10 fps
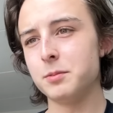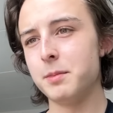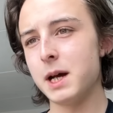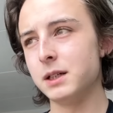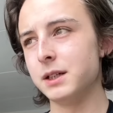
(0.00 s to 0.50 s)

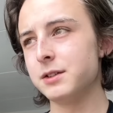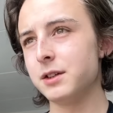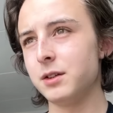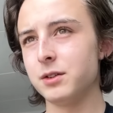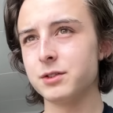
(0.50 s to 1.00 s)
balance.
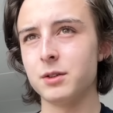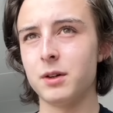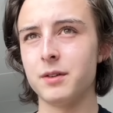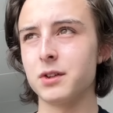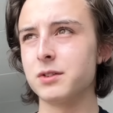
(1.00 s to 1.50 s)
And also,
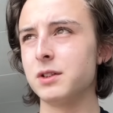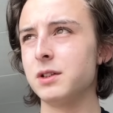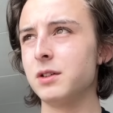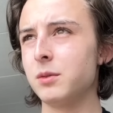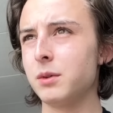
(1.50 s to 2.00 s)
obviously,
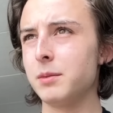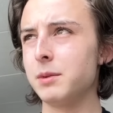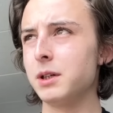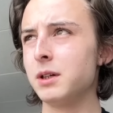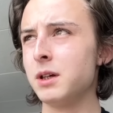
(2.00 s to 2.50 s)
you don't want to
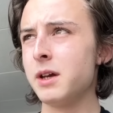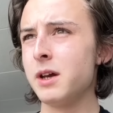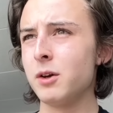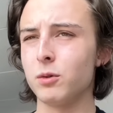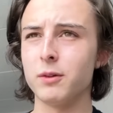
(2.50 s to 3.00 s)
be
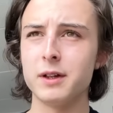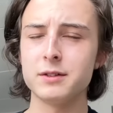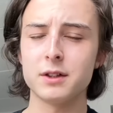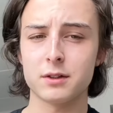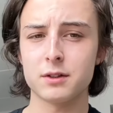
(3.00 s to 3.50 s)

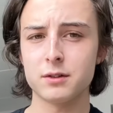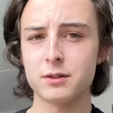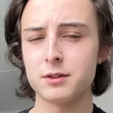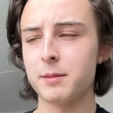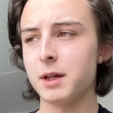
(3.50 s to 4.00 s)
racist or
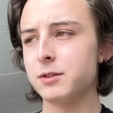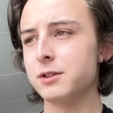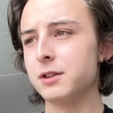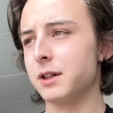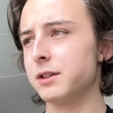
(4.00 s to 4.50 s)
somehow
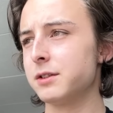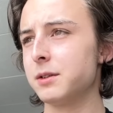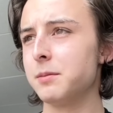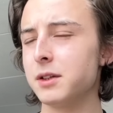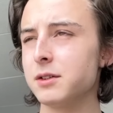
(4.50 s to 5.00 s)
seriously
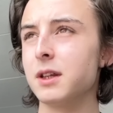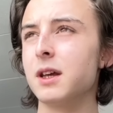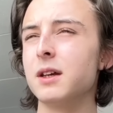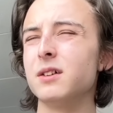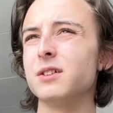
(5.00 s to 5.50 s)
mentally
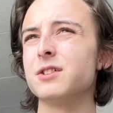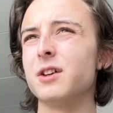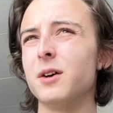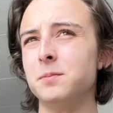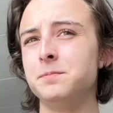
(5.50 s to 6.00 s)
ill.
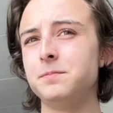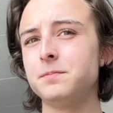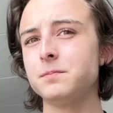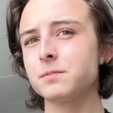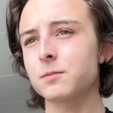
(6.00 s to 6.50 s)
So,
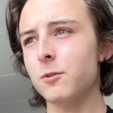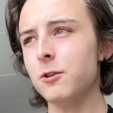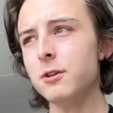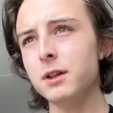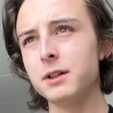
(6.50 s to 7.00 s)

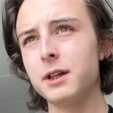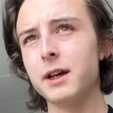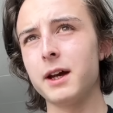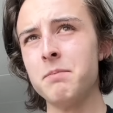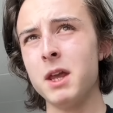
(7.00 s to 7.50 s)

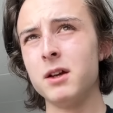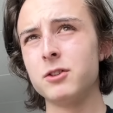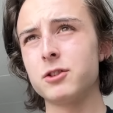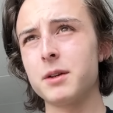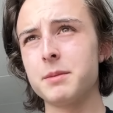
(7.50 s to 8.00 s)
yeah,
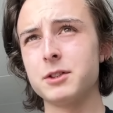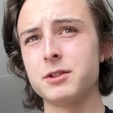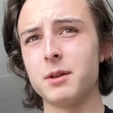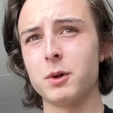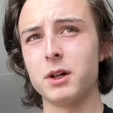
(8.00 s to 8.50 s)
try to be
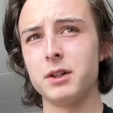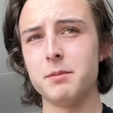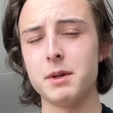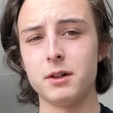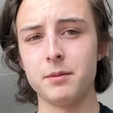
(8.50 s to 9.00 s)
somewhere in the
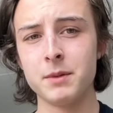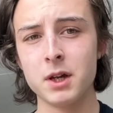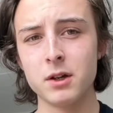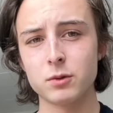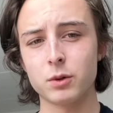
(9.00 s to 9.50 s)
middle,
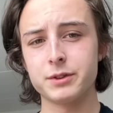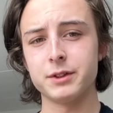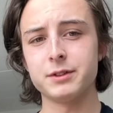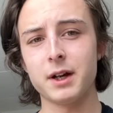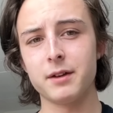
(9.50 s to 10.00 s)
towards the
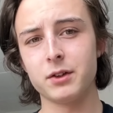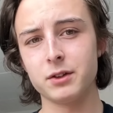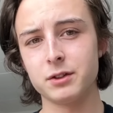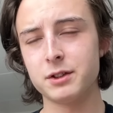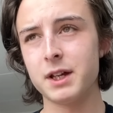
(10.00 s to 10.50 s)
side of
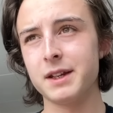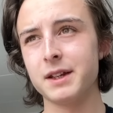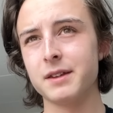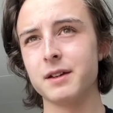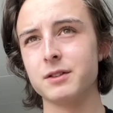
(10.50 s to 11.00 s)

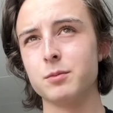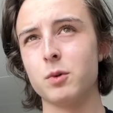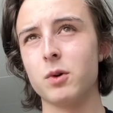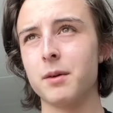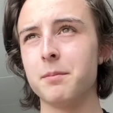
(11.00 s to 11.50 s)
understanding things
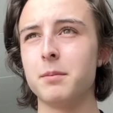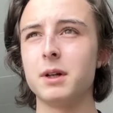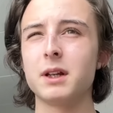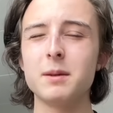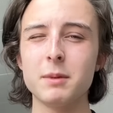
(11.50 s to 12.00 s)
more,
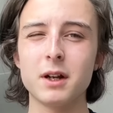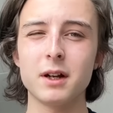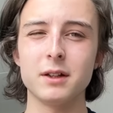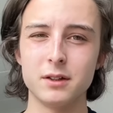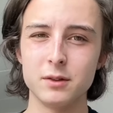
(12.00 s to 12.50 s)
but keep an eye
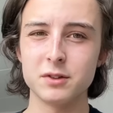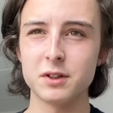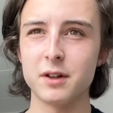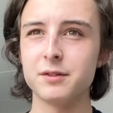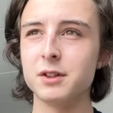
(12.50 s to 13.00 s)
on the new
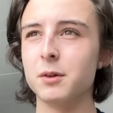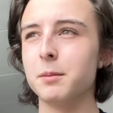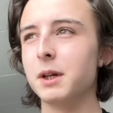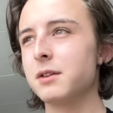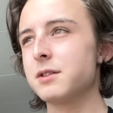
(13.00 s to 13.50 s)
stuff too,
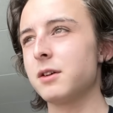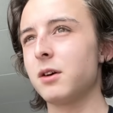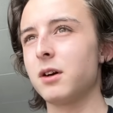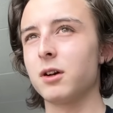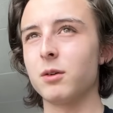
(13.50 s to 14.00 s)
because there
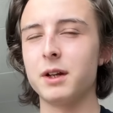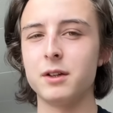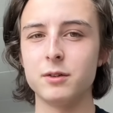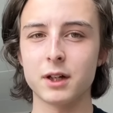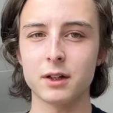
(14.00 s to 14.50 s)
are great
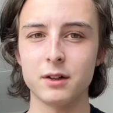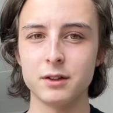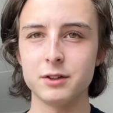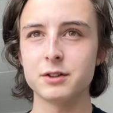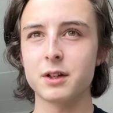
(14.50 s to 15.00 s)
new
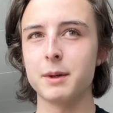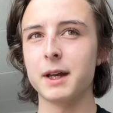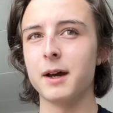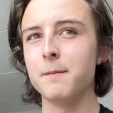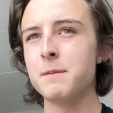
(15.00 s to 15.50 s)
technologies coming out.